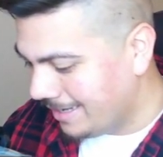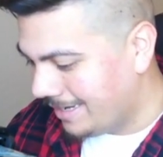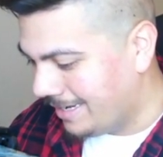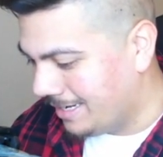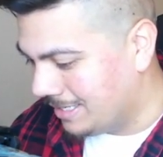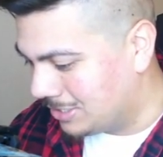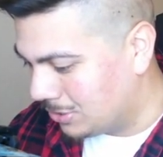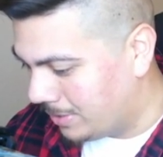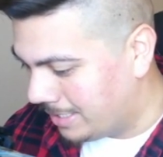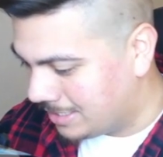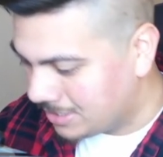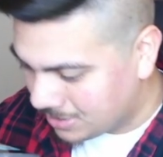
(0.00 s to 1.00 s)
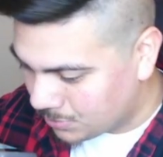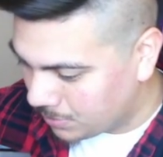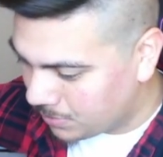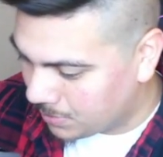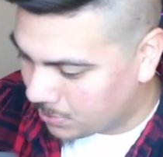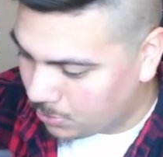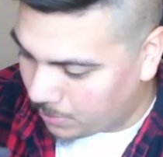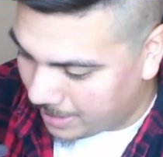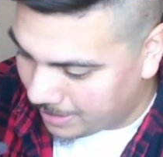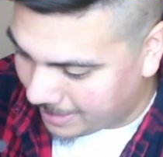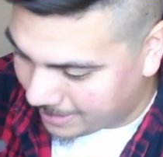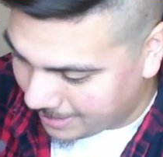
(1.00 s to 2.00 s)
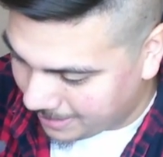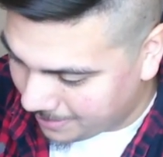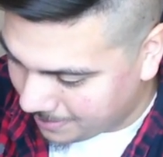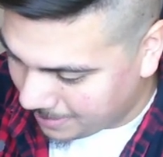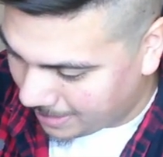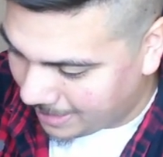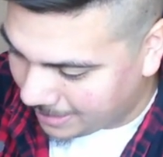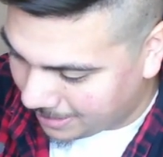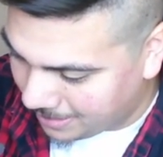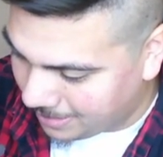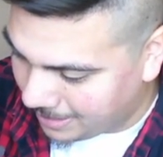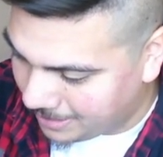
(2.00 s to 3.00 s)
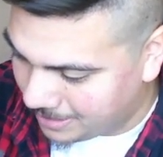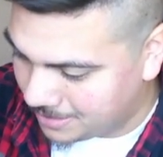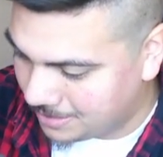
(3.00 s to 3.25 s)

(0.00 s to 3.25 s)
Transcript: Uh, so it's, it's really, really cool. I like that. I like that a lot.